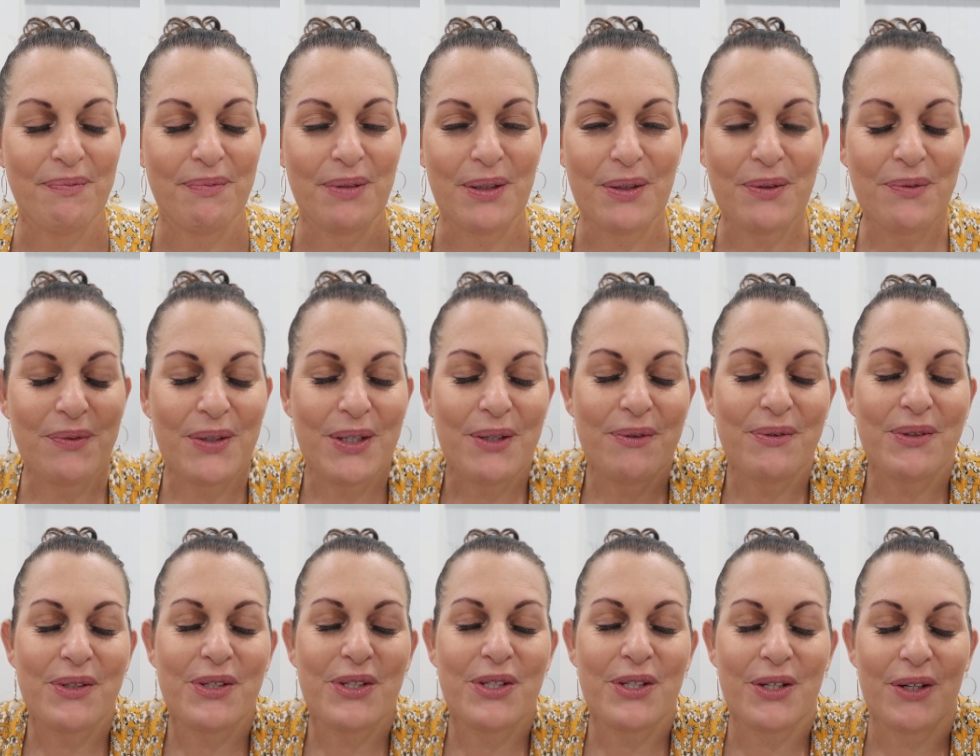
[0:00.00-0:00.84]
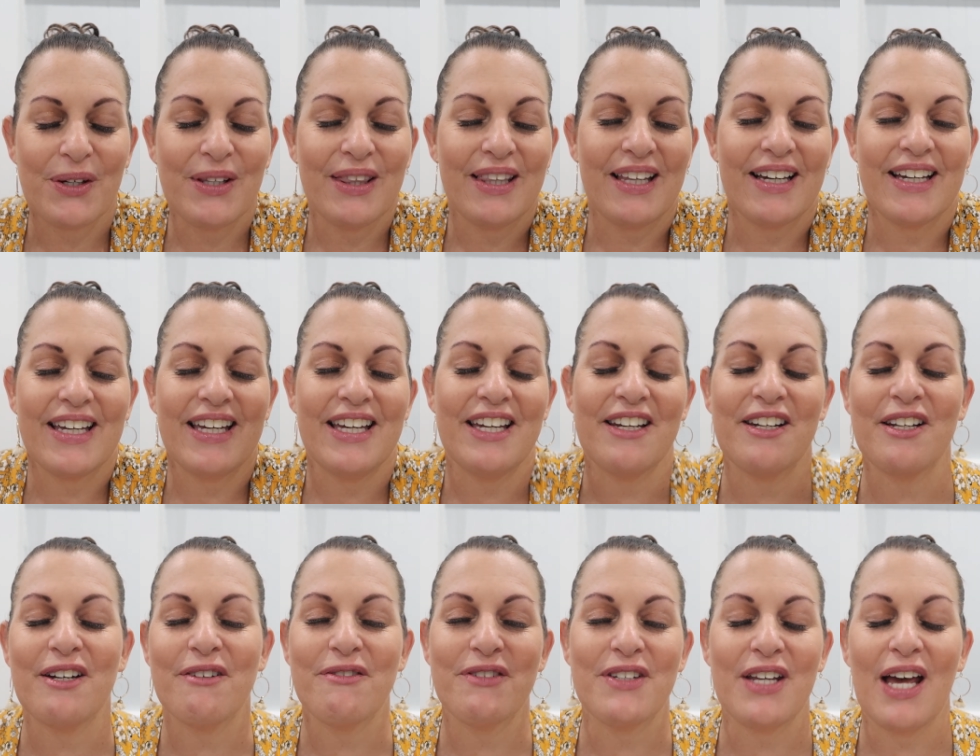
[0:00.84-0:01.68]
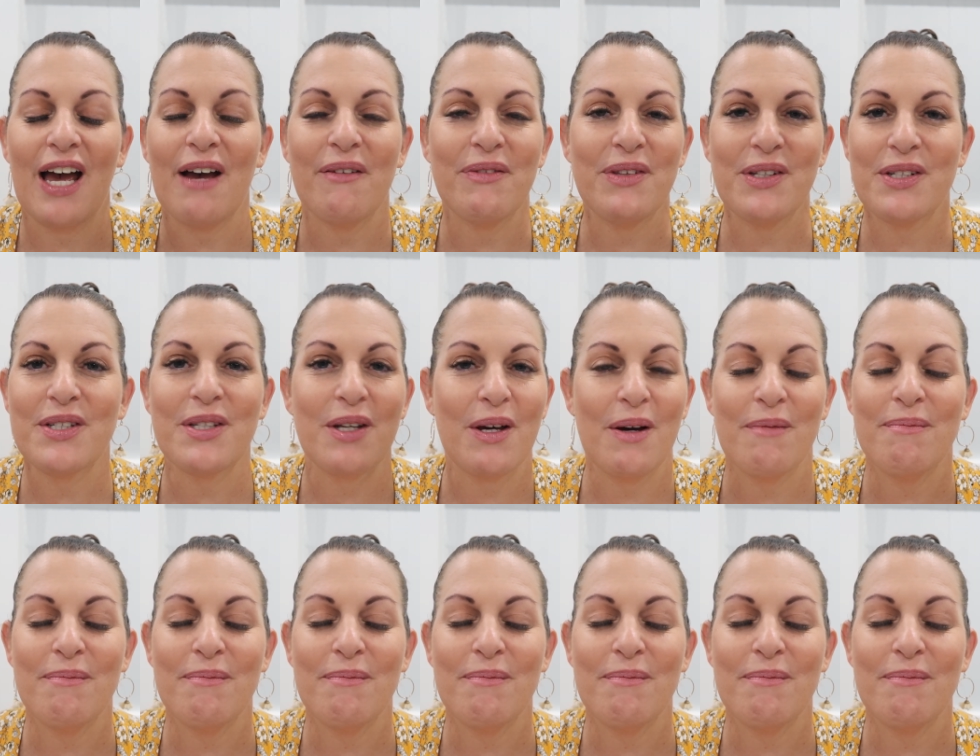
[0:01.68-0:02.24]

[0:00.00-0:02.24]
but we were so lucky enough to have this